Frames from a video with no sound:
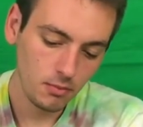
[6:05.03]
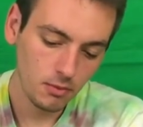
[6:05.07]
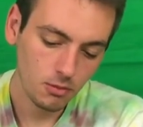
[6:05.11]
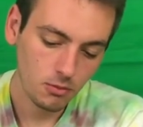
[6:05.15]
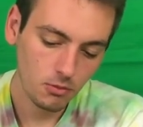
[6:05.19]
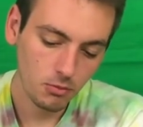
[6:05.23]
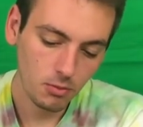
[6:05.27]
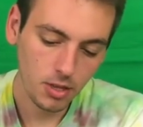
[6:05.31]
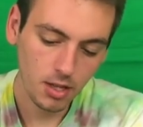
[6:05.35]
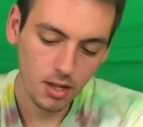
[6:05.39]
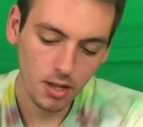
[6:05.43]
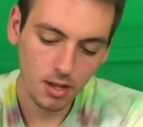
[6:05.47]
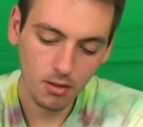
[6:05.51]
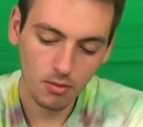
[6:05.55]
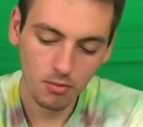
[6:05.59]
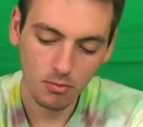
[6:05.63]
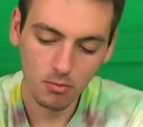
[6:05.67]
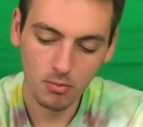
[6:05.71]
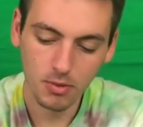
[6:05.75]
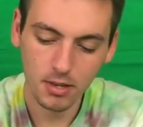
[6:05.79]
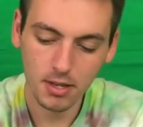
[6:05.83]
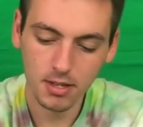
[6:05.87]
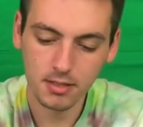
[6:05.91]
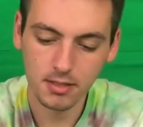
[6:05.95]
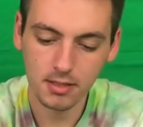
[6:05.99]
We got
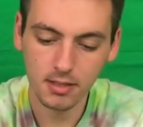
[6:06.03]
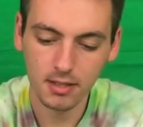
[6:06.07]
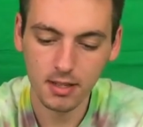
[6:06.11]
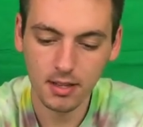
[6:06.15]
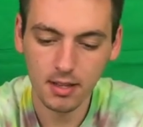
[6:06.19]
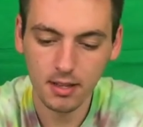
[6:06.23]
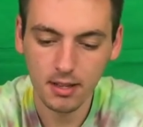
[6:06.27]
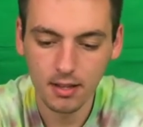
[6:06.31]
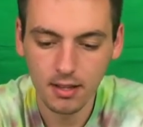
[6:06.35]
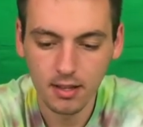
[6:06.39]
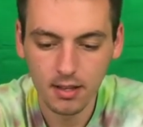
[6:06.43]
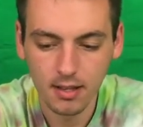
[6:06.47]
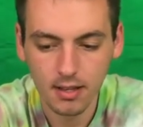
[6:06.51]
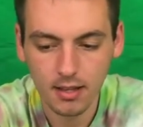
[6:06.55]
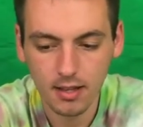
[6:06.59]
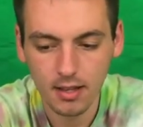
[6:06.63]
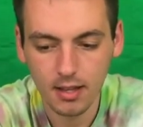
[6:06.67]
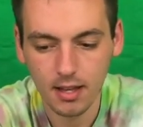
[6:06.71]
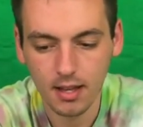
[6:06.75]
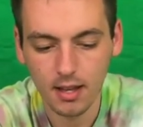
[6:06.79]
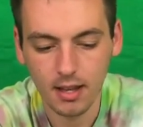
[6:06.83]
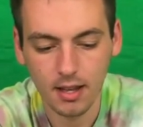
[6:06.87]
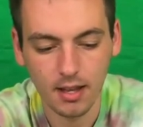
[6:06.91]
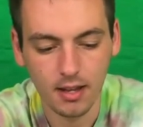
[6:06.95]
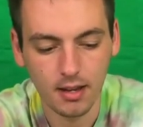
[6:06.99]
Weasley
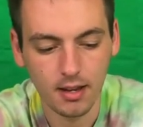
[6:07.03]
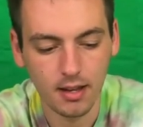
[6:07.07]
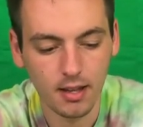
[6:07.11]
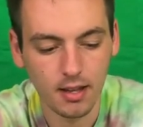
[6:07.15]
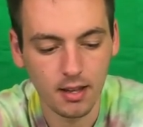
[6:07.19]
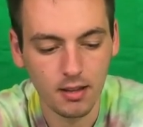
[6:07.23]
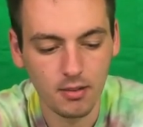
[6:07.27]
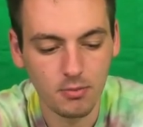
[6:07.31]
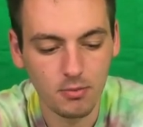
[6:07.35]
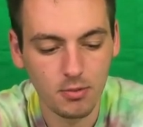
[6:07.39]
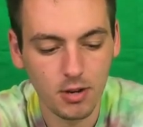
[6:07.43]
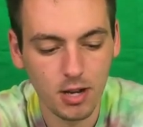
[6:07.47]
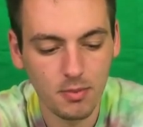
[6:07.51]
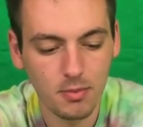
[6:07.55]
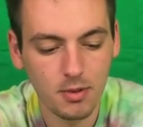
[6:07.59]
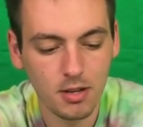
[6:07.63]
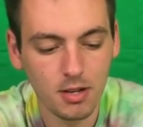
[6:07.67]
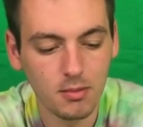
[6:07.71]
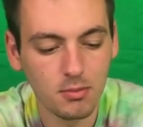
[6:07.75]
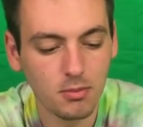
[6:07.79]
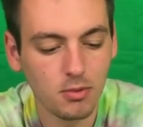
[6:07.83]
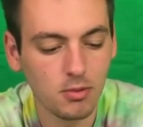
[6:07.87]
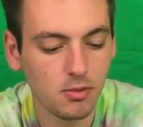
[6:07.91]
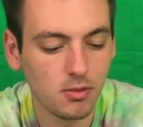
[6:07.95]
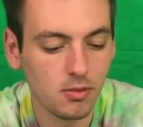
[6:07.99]
at a
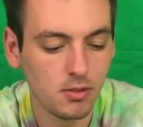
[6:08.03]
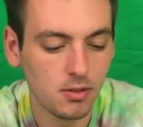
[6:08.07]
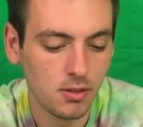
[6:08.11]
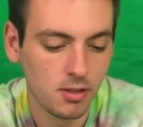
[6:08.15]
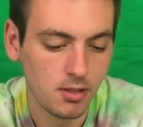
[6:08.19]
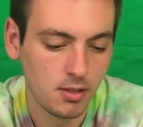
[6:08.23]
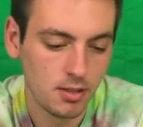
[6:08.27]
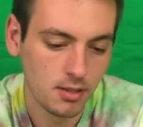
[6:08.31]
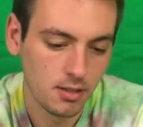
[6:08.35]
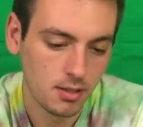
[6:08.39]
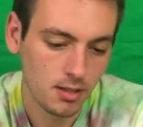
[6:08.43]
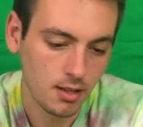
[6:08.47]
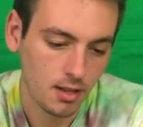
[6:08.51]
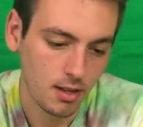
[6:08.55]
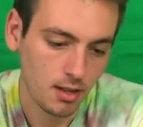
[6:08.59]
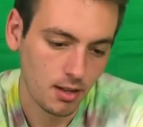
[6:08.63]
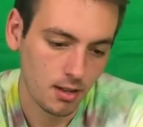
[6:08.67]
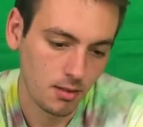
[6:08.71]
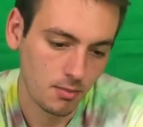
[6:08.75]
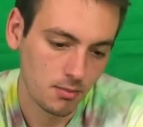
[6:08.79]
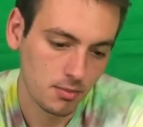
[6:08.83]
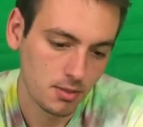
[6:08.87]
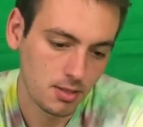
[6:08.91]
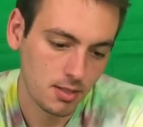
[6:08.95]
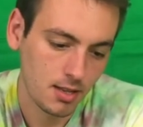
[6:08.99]
reputable
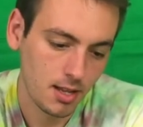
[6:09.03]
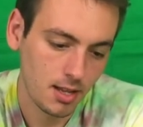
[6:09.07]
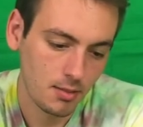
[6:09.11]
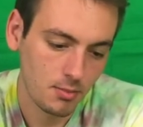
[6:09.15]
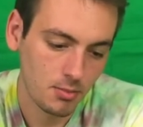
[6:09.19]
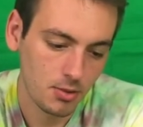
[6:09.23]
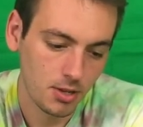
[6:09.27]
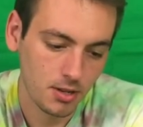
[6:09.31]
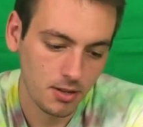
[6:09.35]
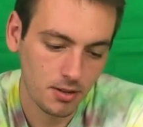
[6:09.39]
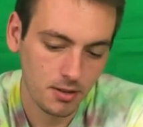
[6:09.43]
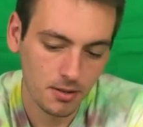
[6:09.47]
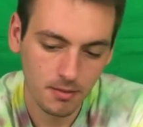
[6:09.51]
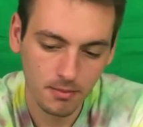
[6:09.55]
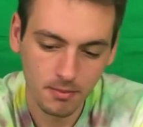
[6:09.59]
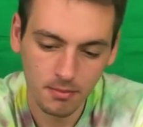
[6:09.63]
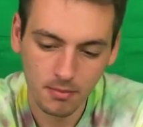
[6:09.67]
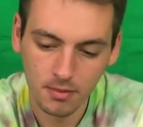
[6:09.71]
snake breeder,